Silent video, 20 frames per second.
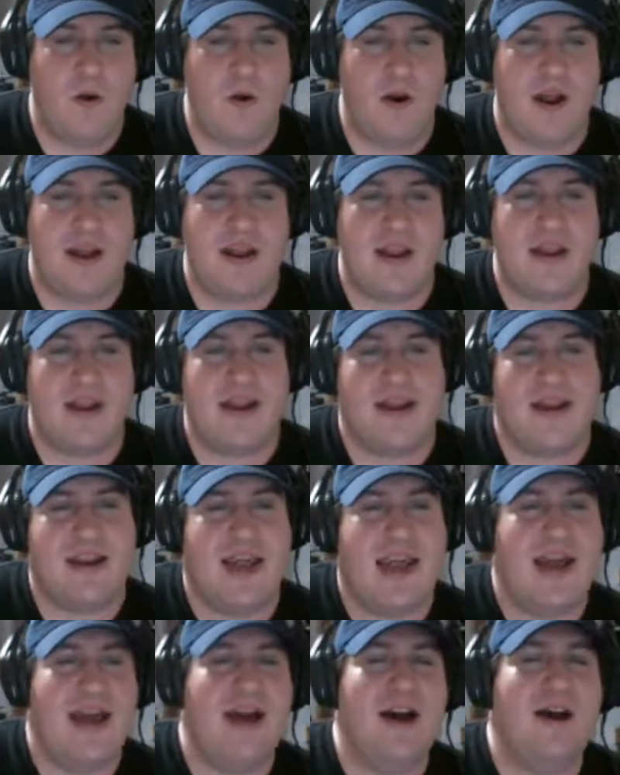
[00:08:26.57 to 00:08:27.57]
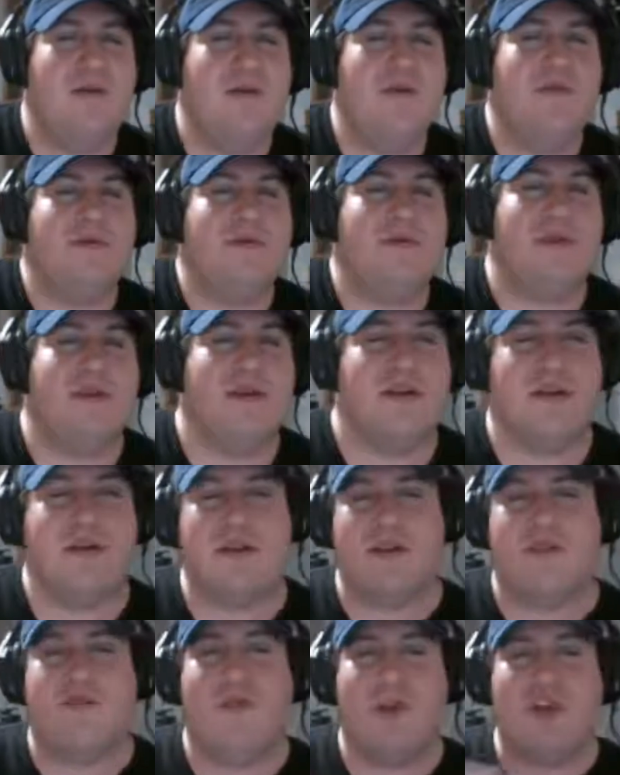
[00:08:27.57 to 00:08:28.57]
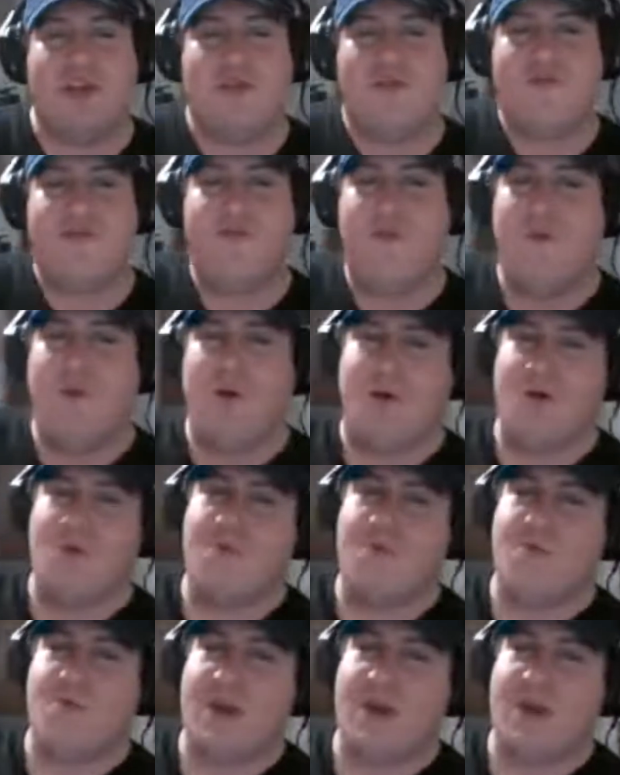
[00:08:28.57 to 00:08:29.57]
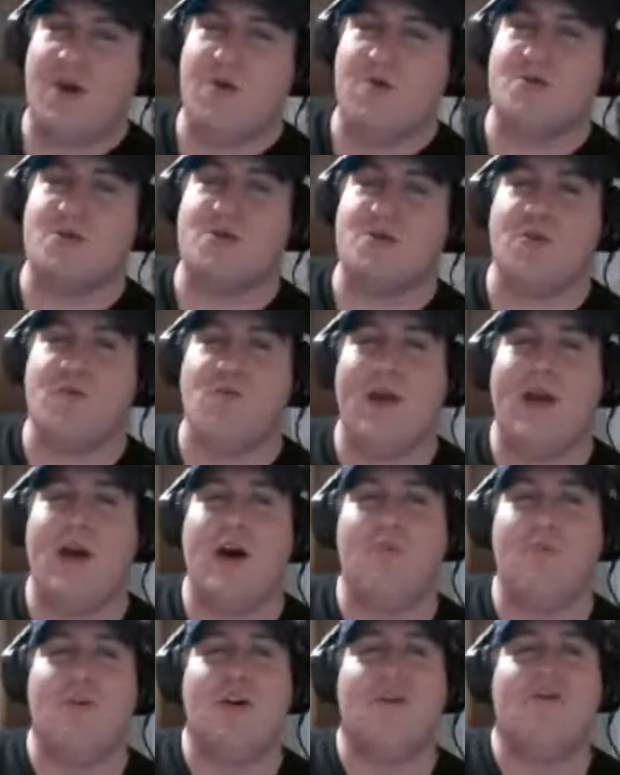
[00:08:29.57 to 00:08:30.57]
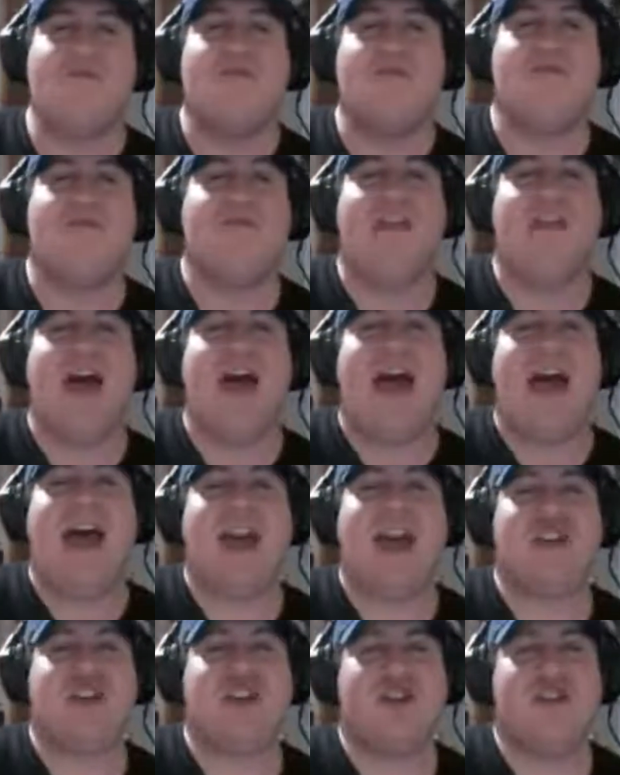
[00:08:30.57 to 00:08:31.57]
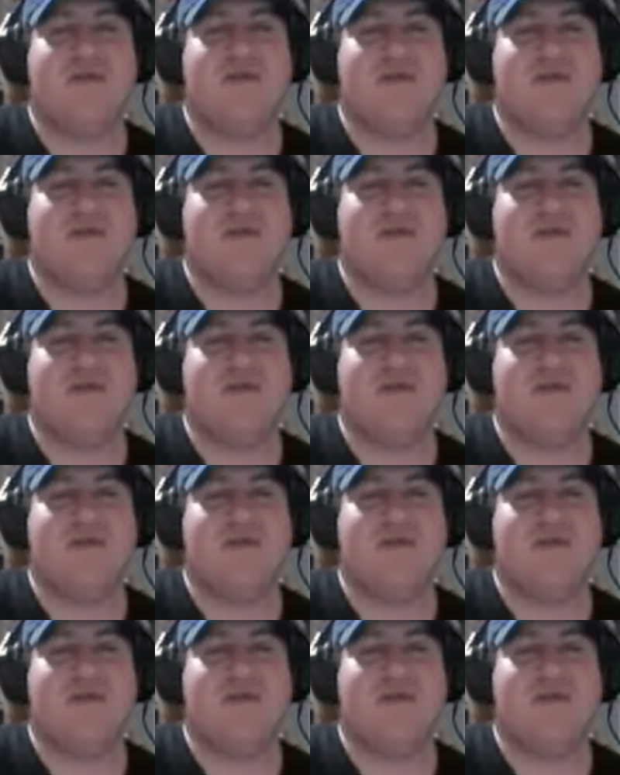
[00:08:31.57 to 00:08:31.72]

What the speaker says: All right, and now in question 4, we go into the realm of the Flash.